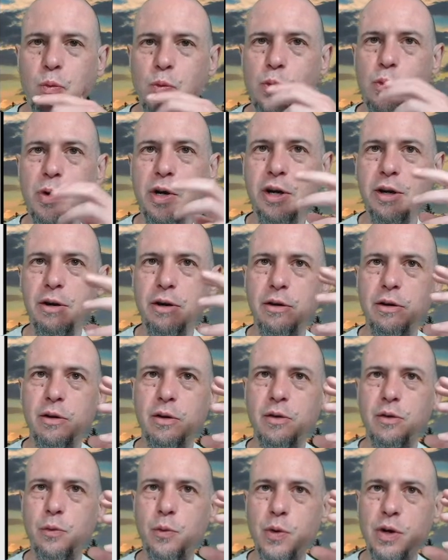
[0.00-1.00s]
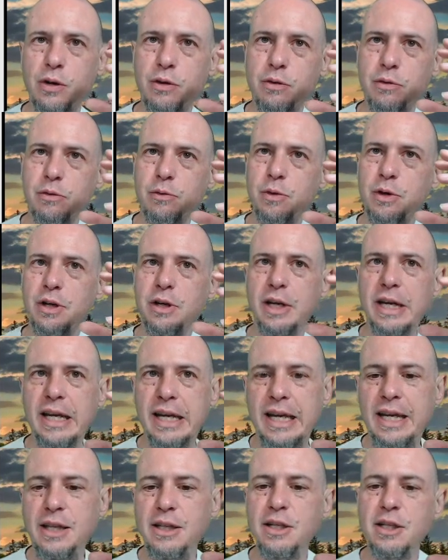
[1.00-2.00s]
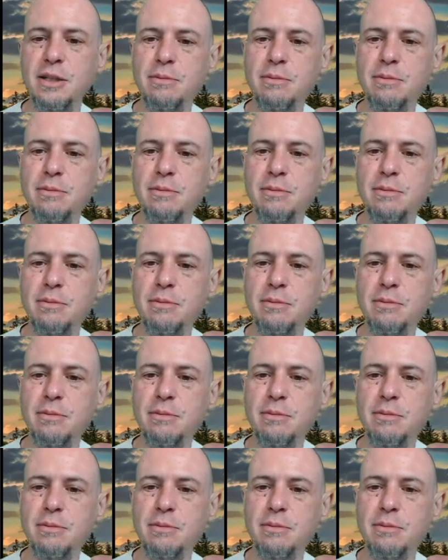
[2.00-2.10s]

we're we're we're in this